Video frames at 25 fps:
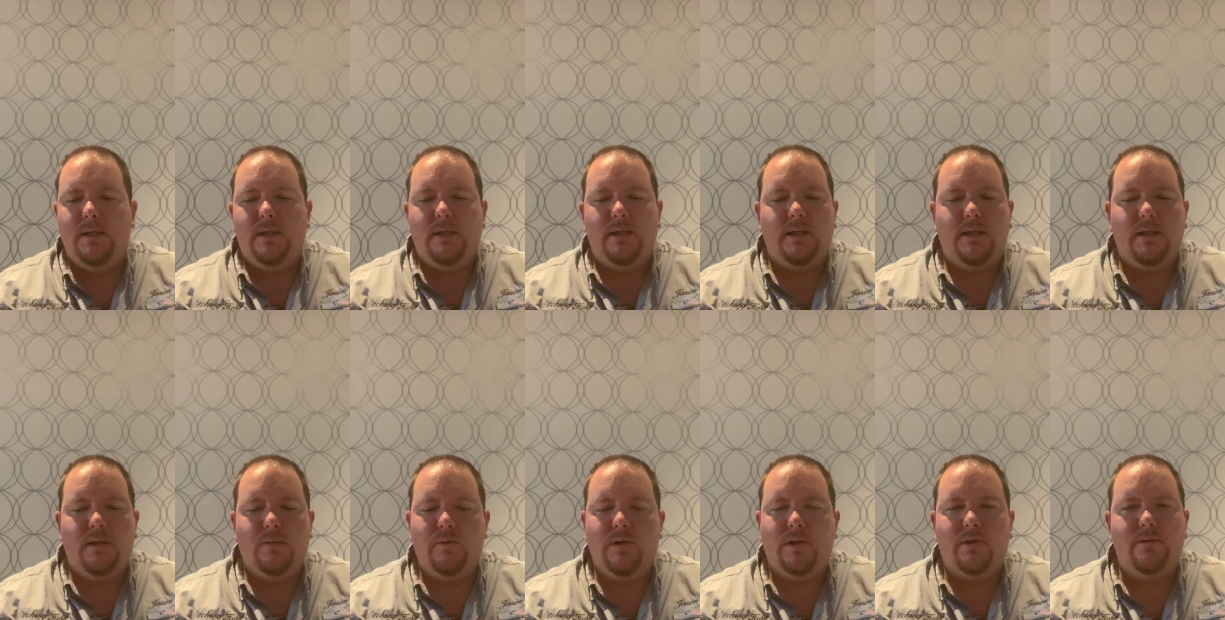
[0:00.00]

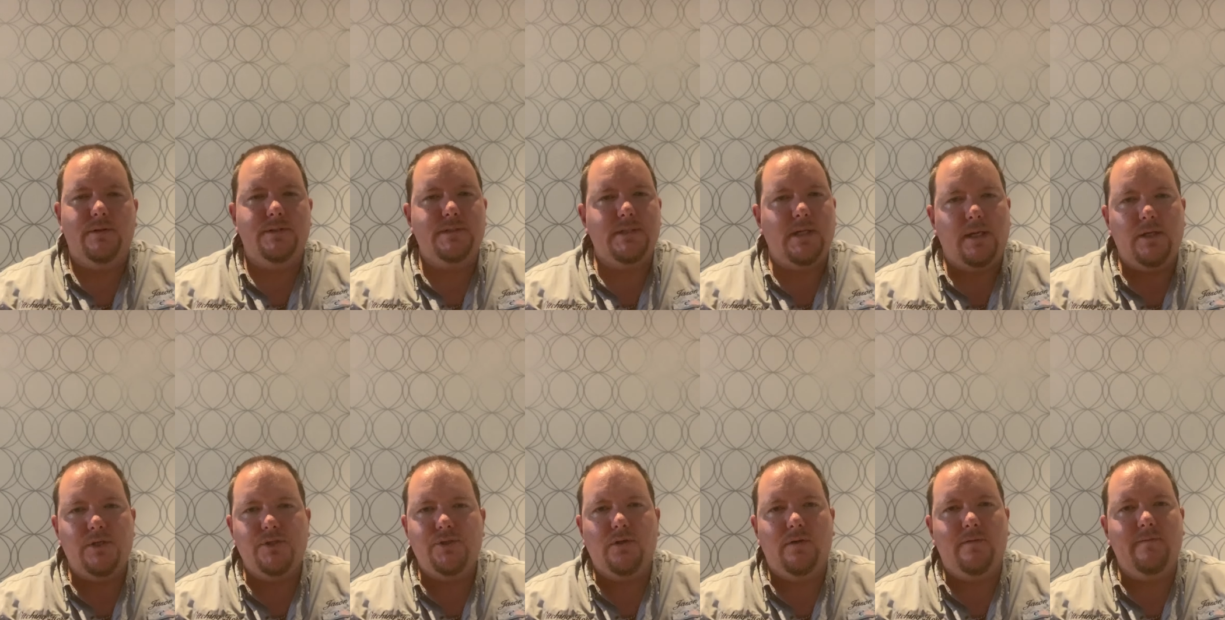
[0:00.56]
whether it's
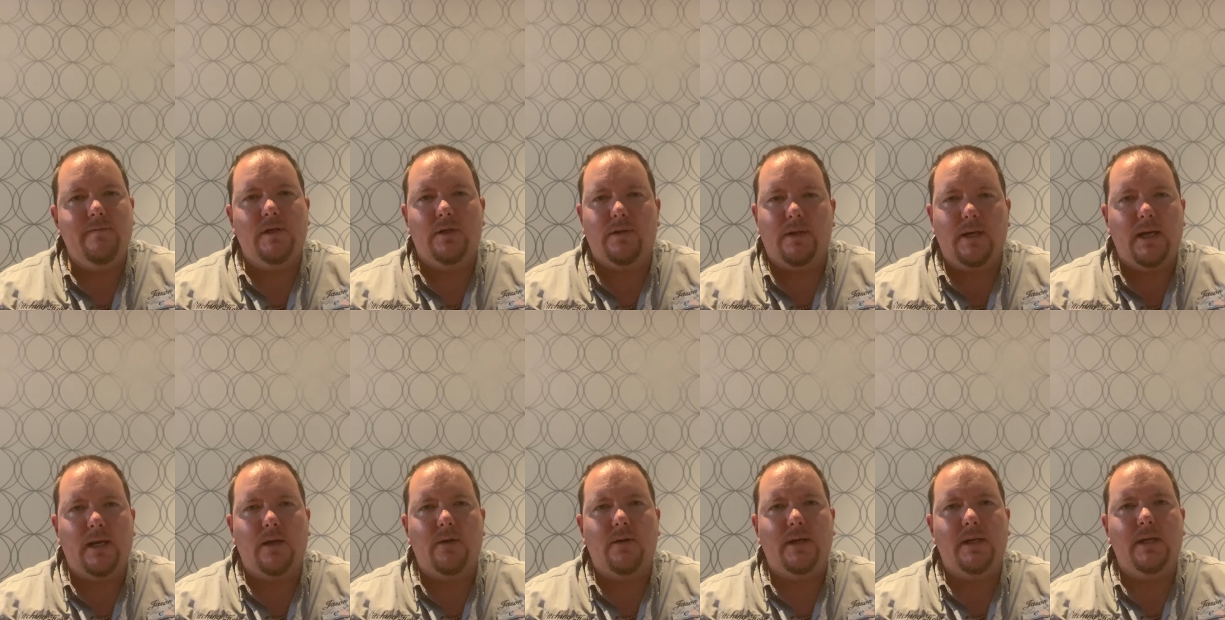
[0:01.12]
anchovy or
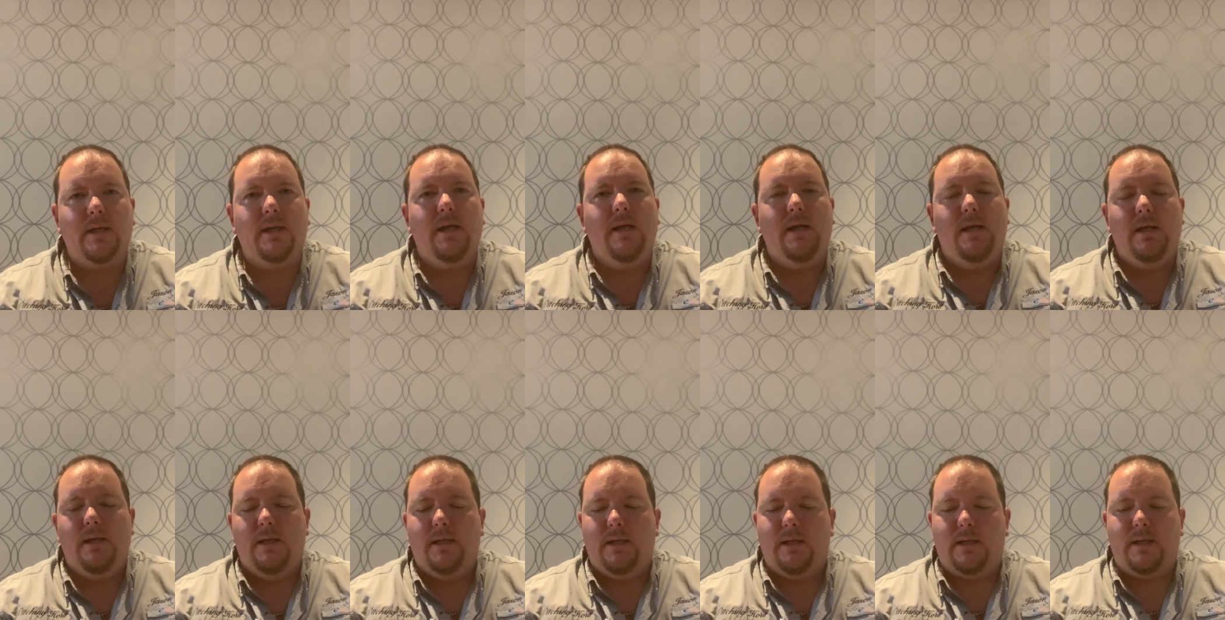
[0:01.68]
herring,
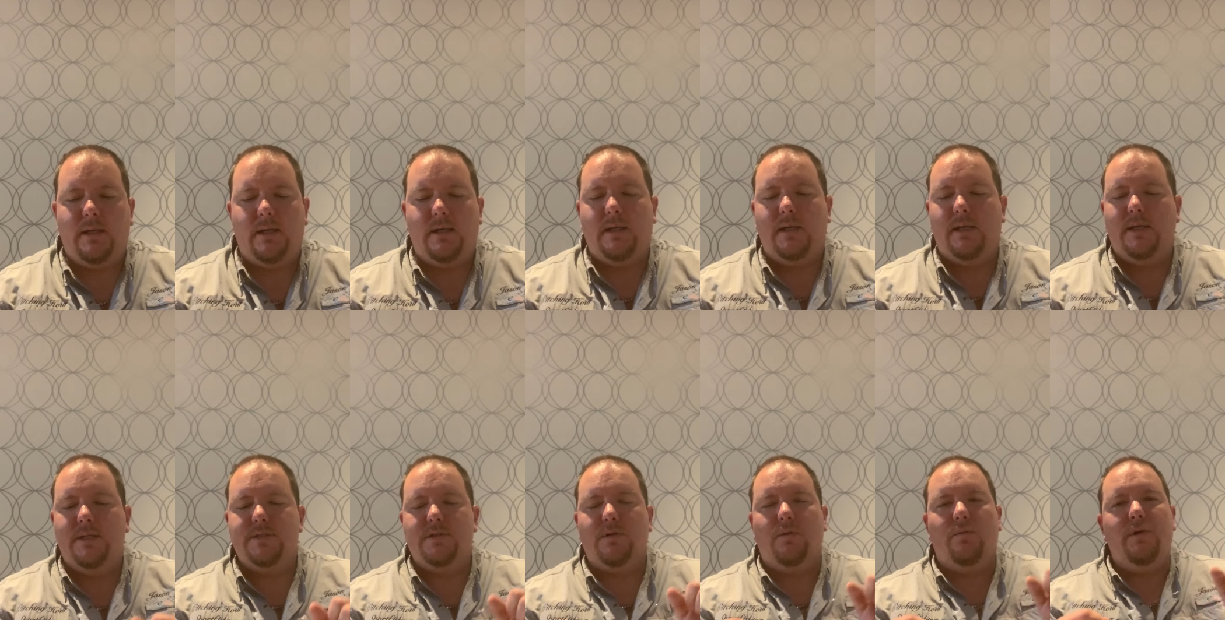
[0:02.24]

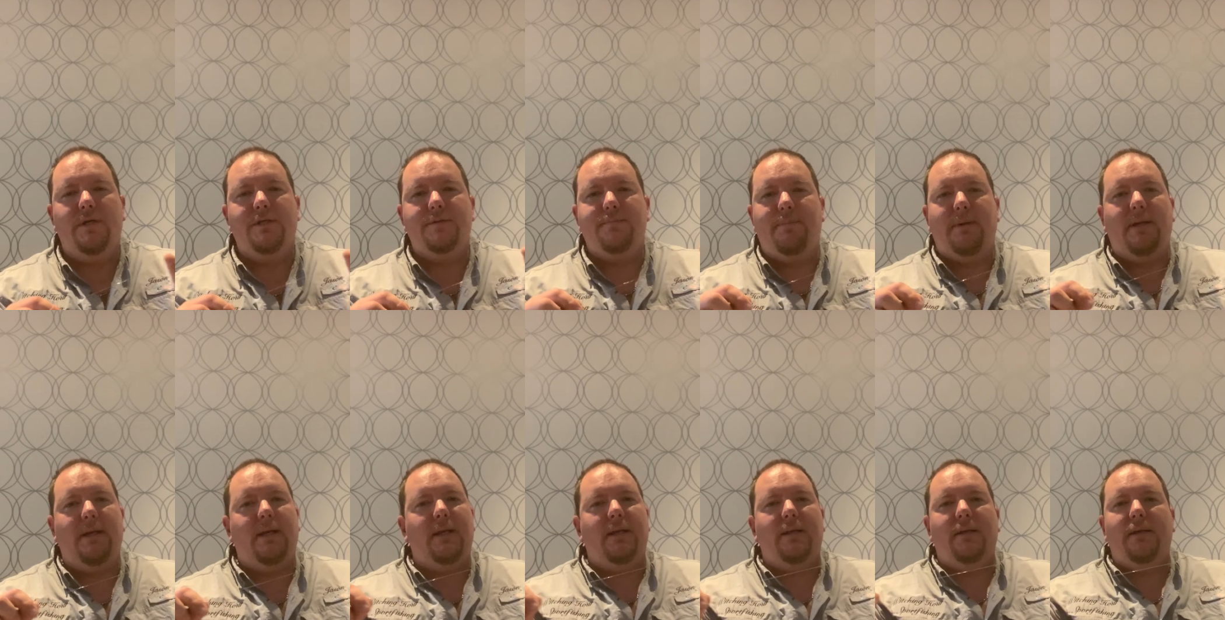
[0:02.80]
has always
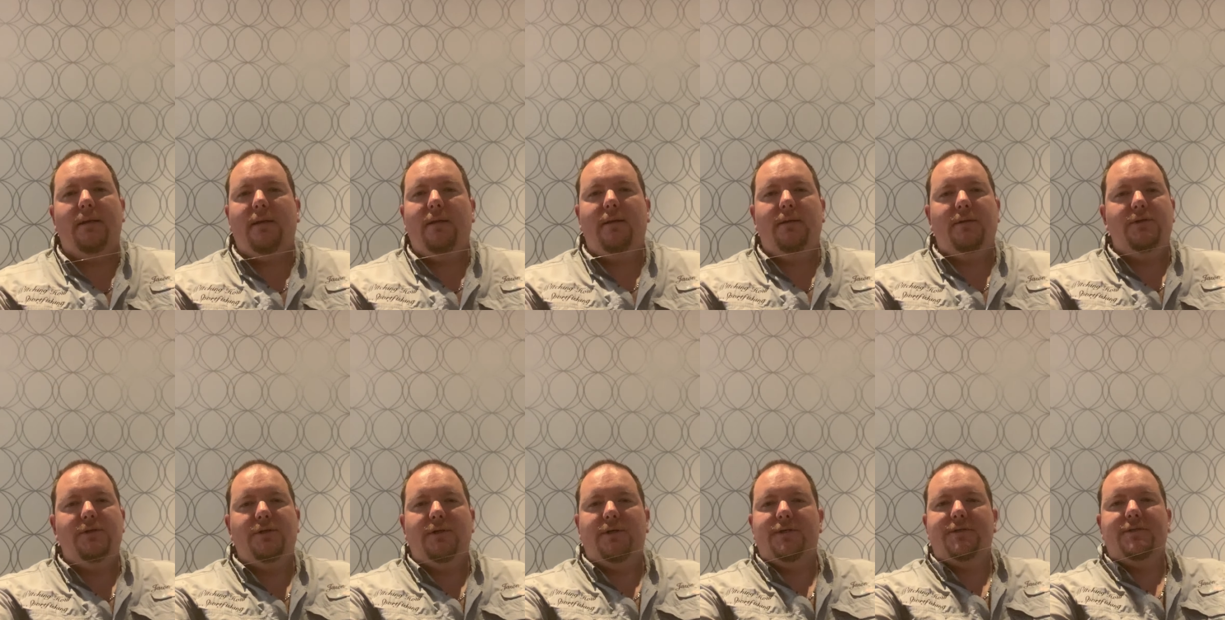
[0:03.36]
been
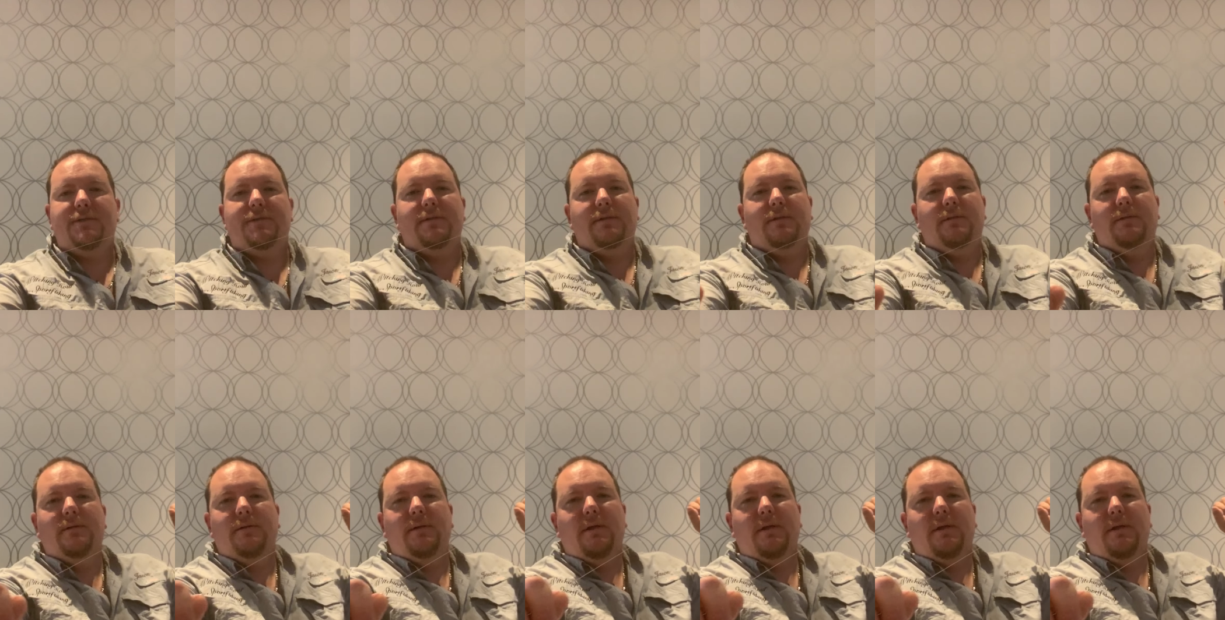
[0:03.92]
just,